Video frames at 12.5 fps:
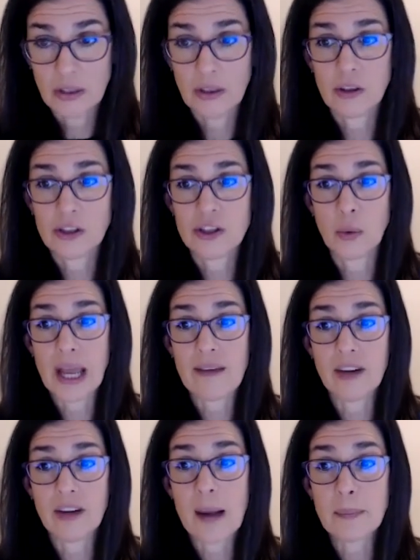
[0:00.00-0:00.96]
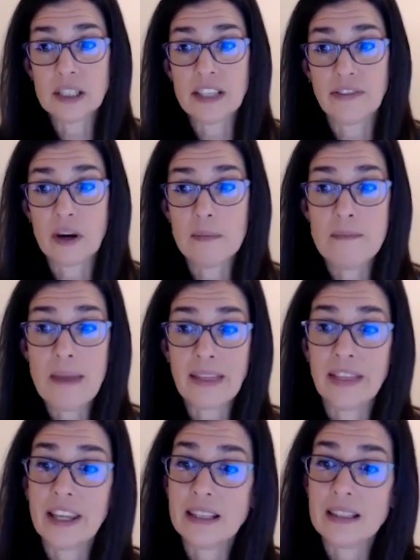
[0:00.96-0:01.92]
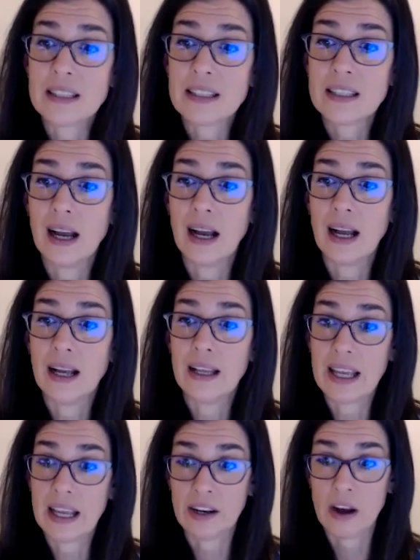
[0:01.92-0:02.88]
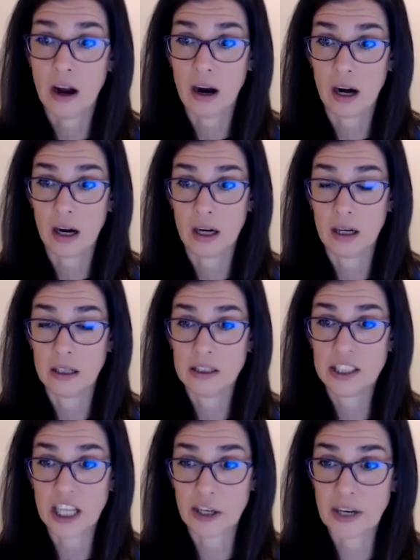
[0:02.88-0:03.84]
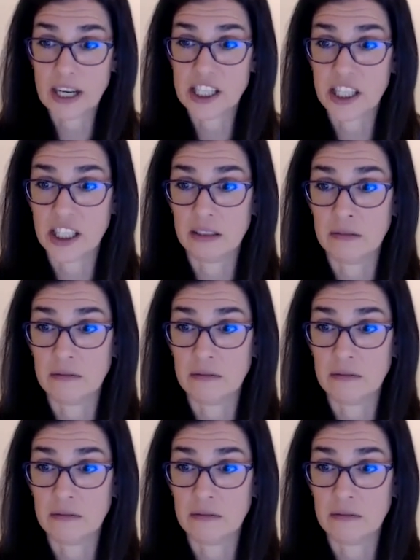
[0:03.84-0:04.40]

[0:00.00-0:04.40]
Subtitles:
So we have a couple different methods in our generation,